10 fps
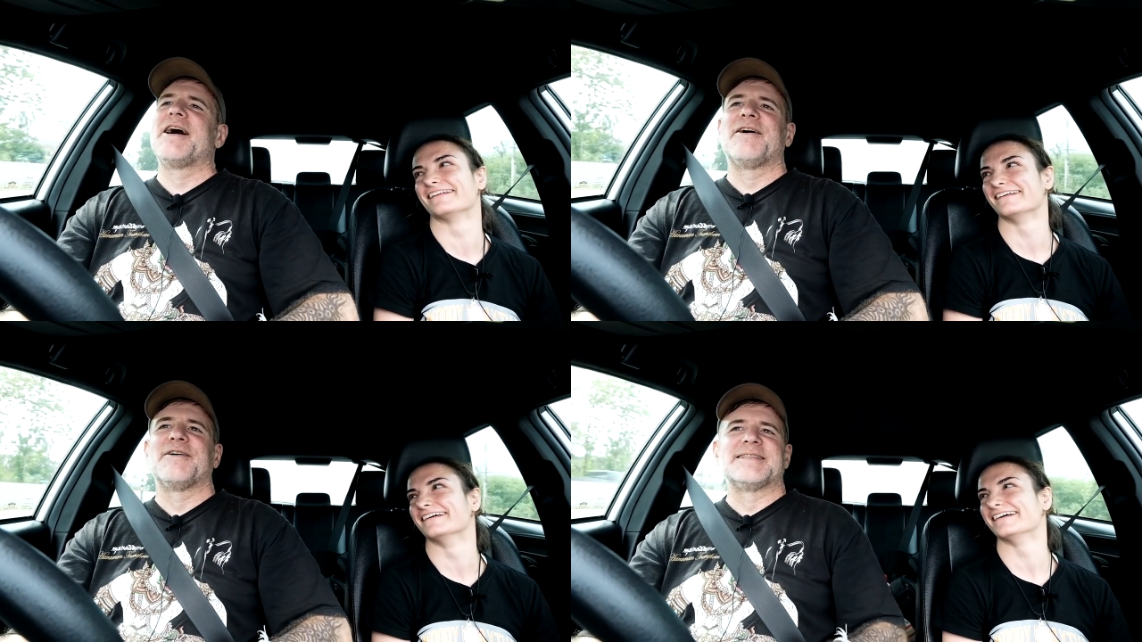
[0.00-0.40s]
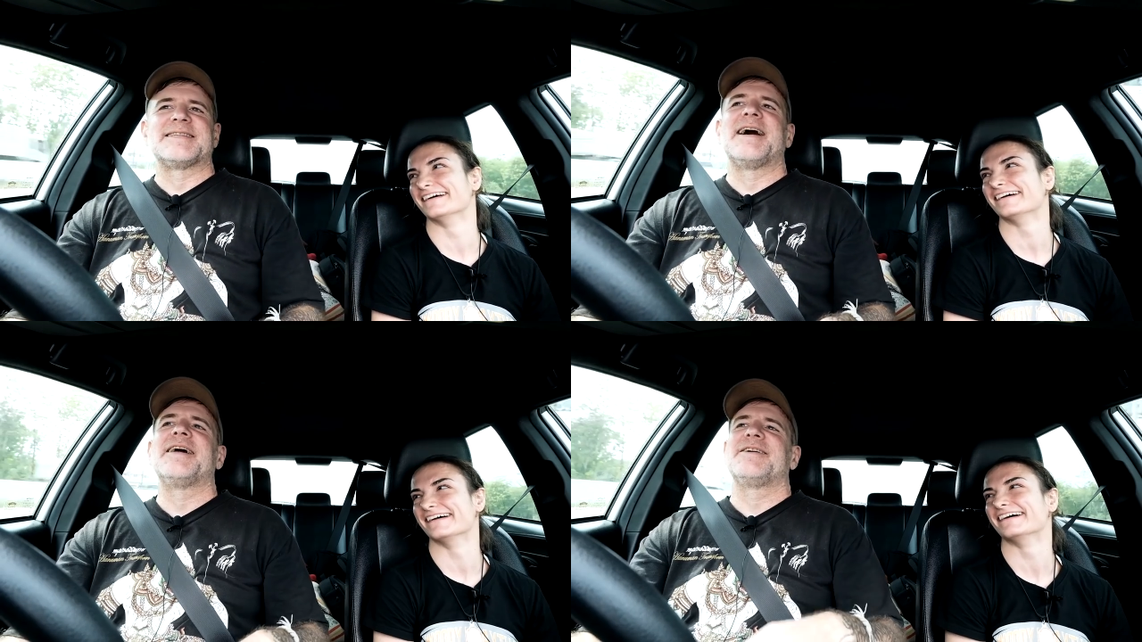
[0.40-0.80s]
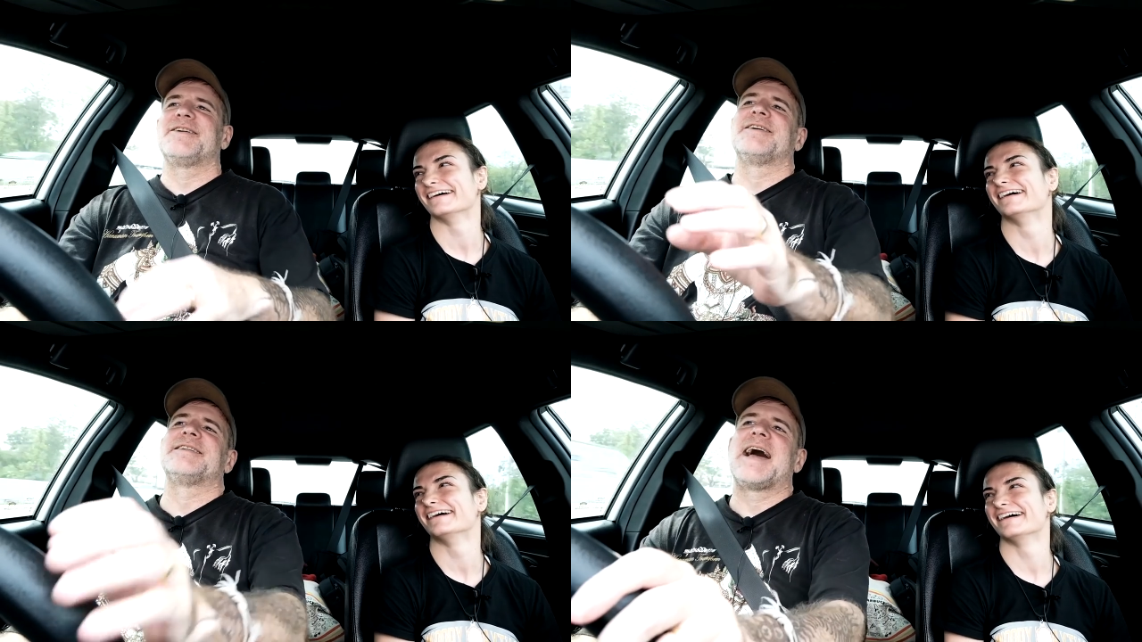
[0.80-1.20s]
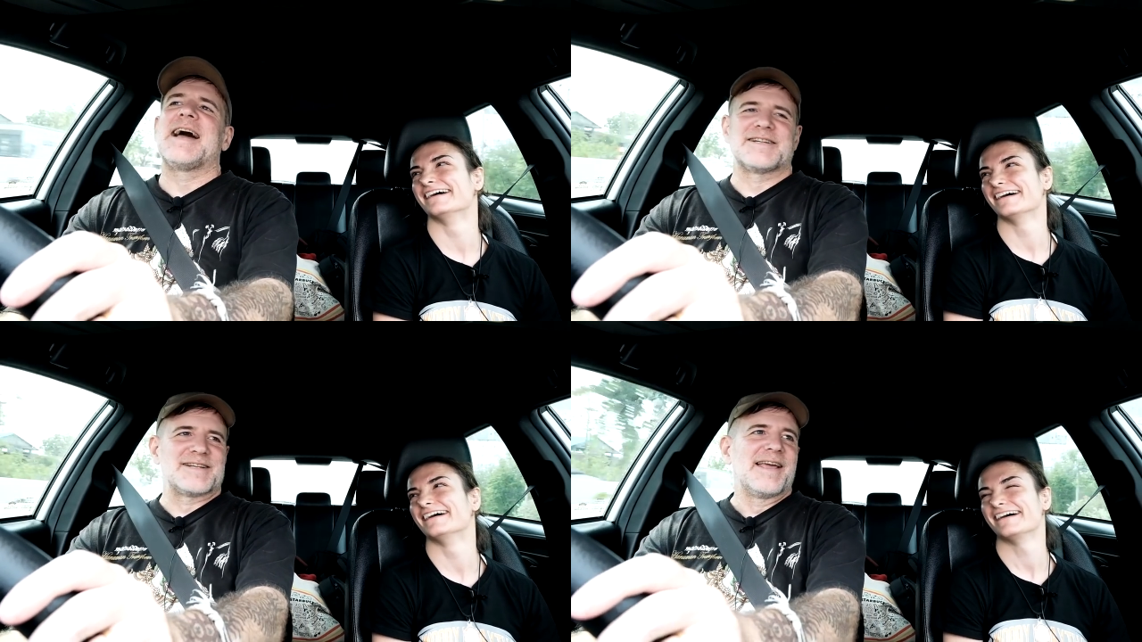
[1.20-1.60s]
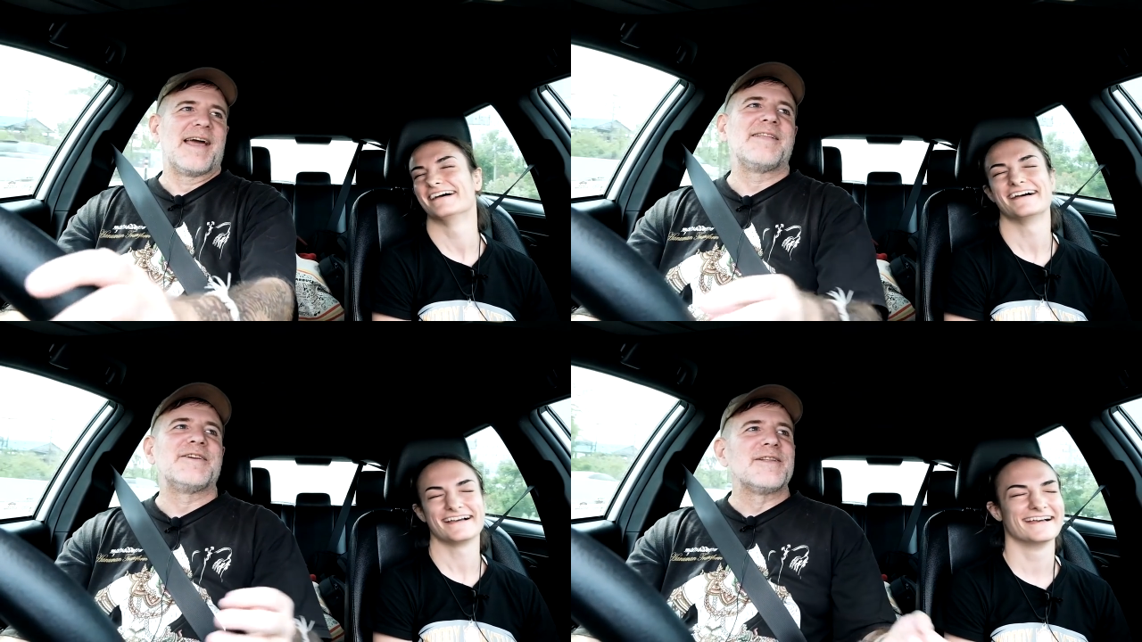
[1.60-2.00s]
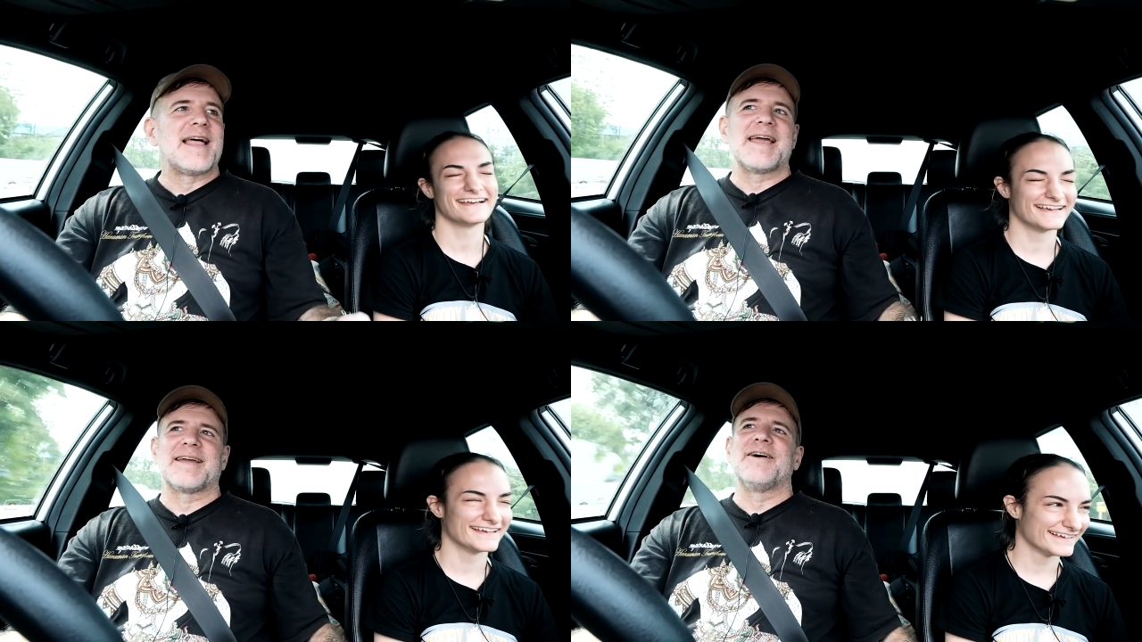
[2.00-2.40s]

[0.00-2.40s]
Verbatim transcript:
Speaker 1: no, it's a 100 yard dash, and you're like,